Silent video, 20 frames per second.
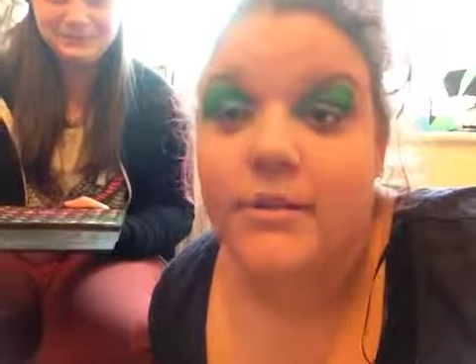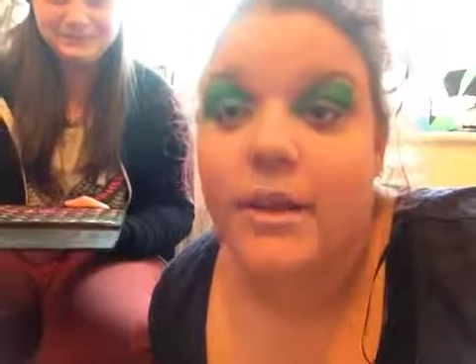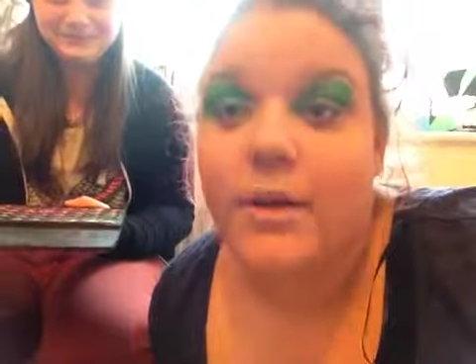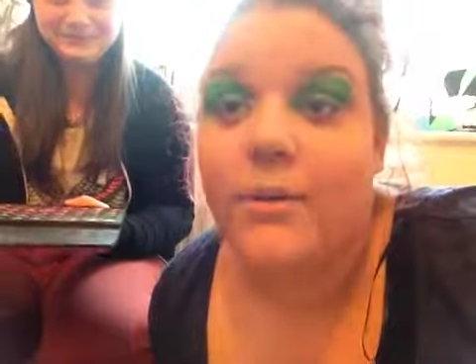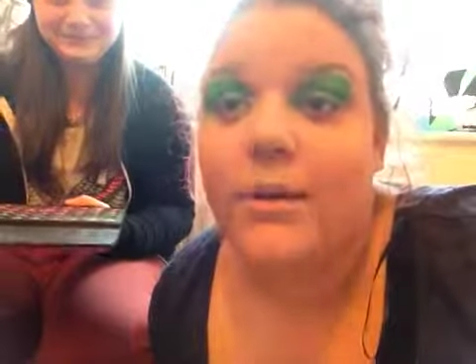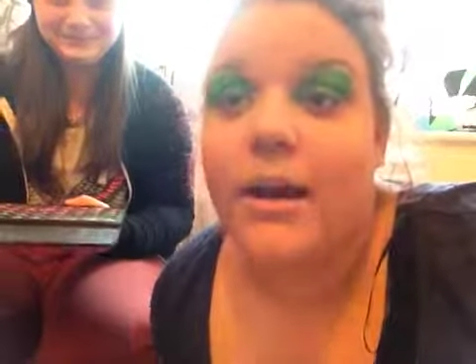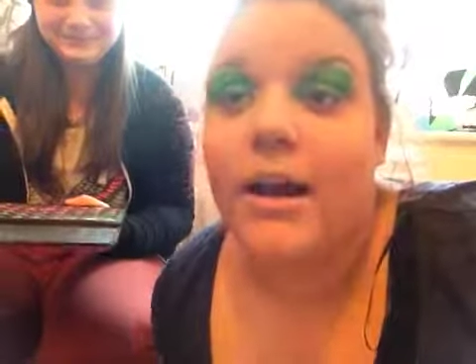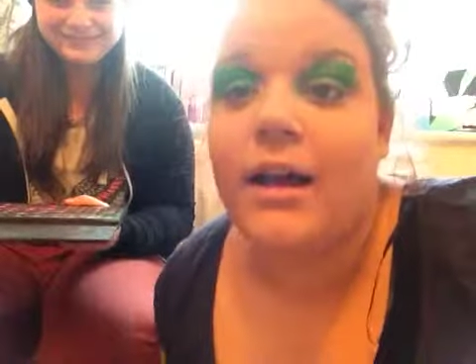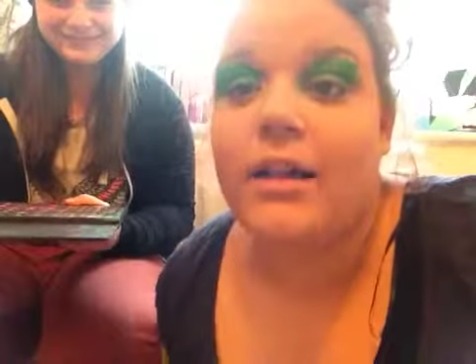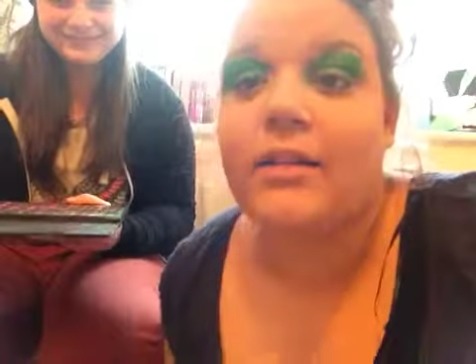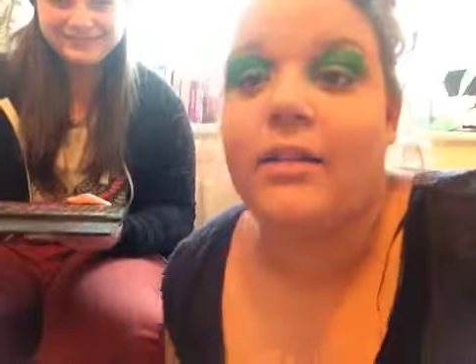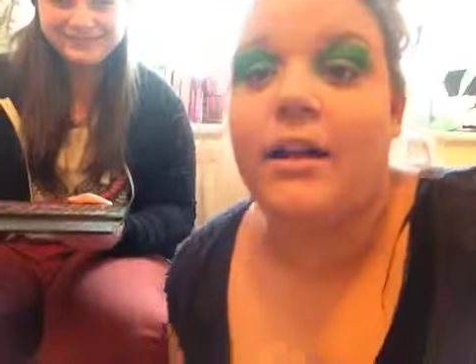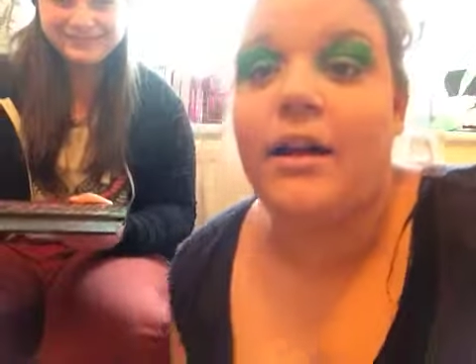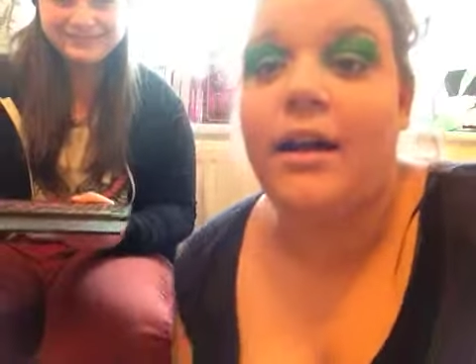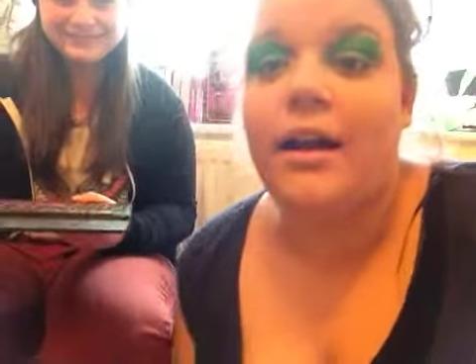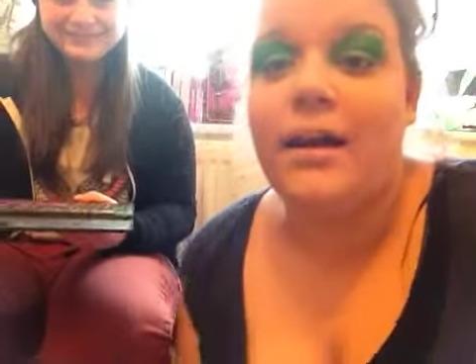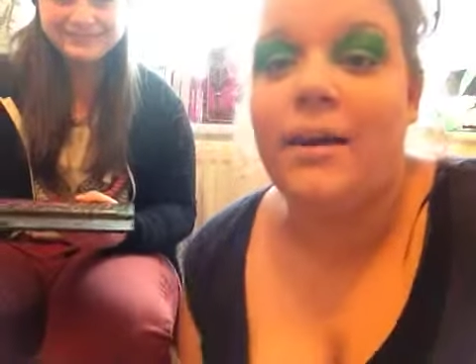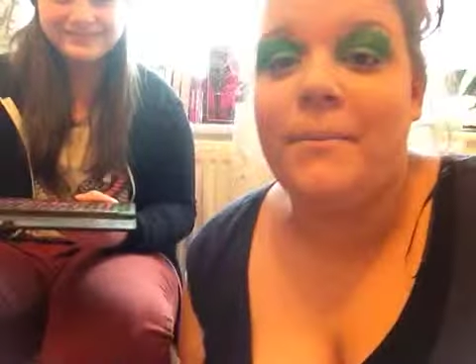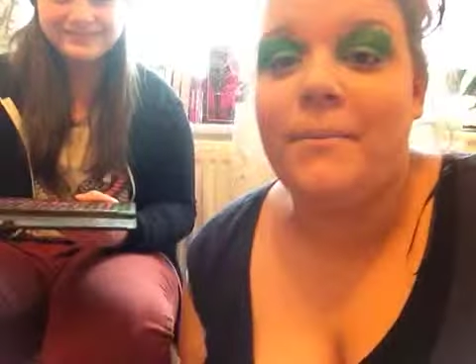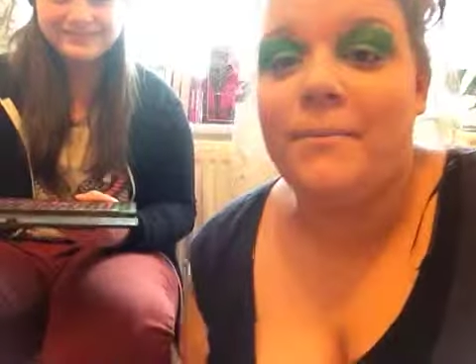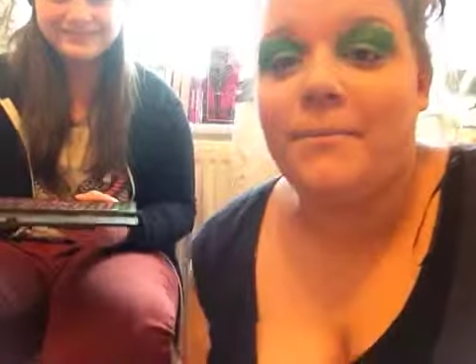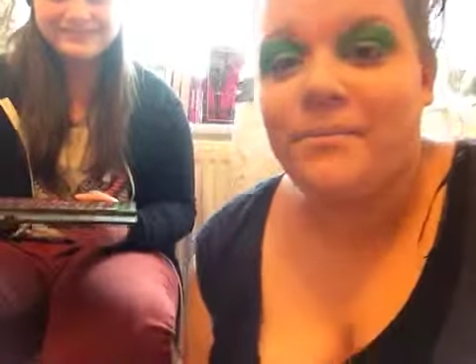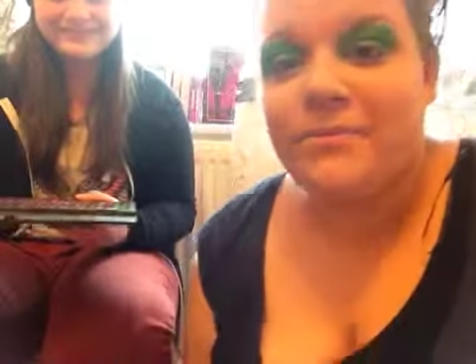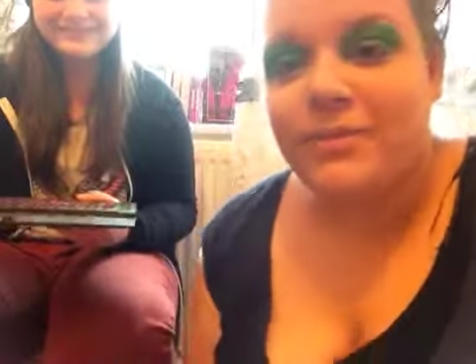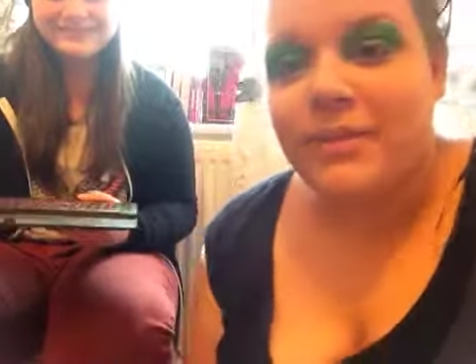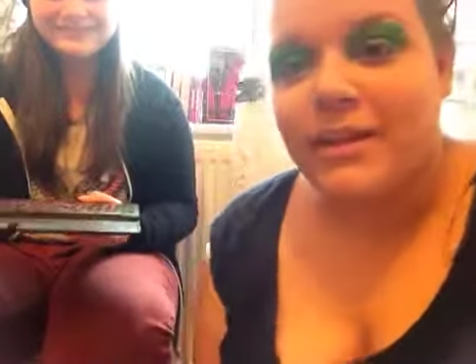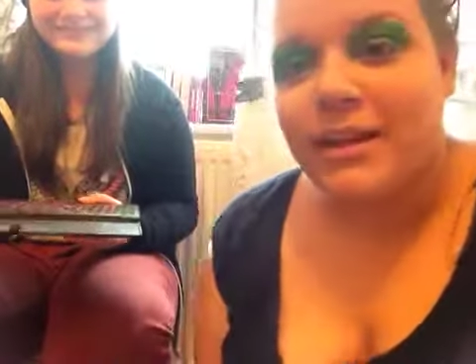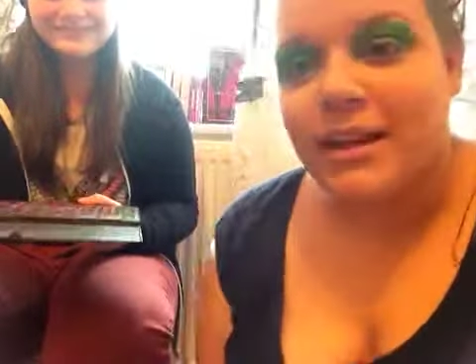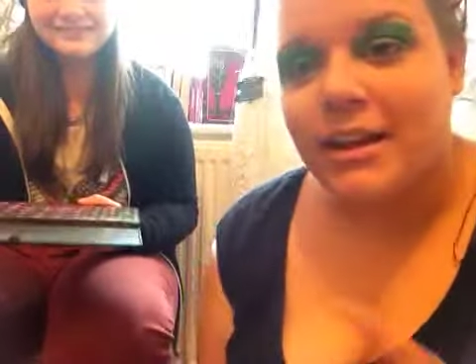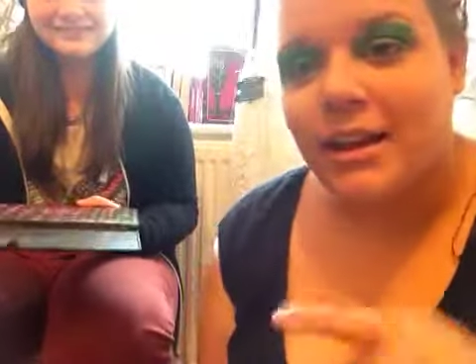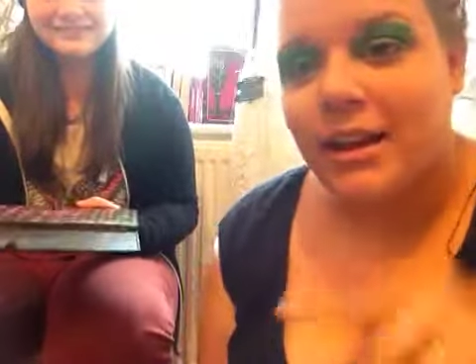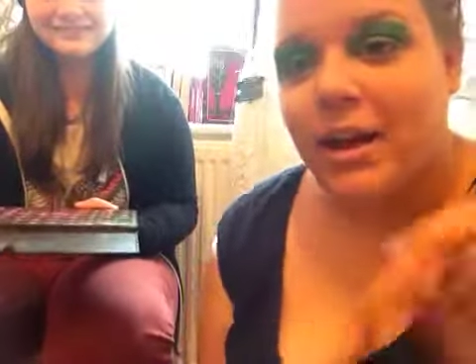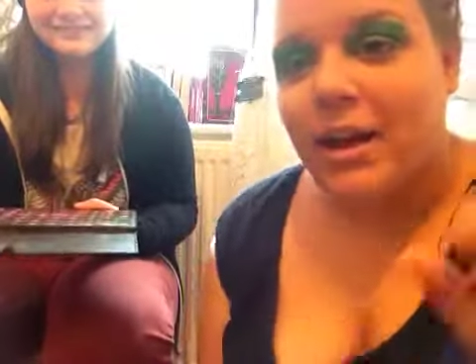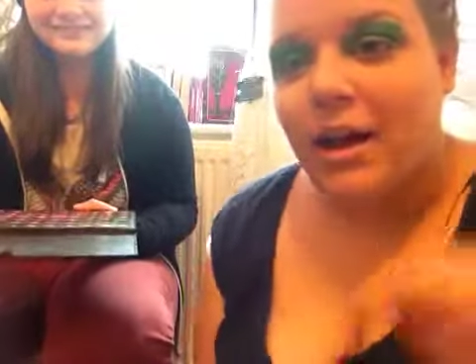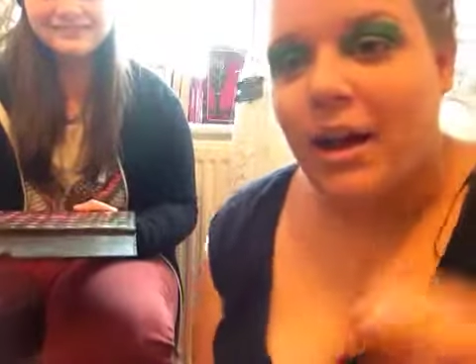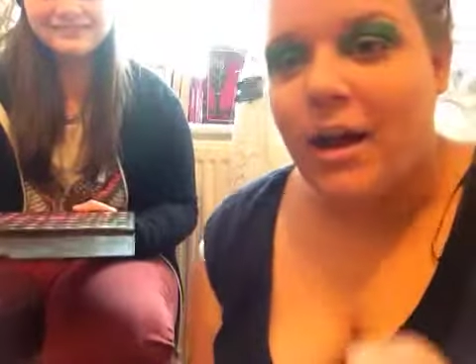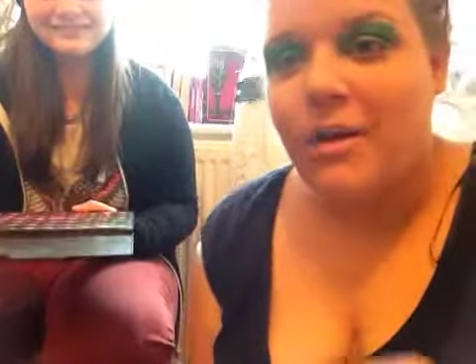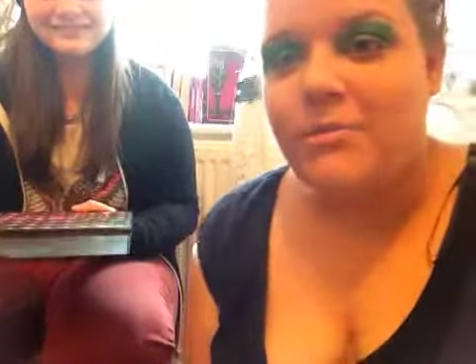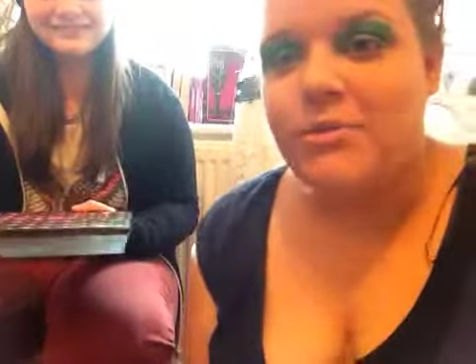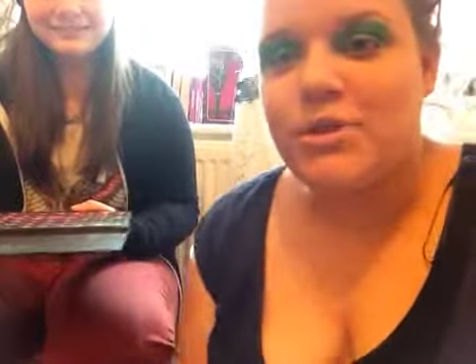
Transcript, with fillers: Well, I'm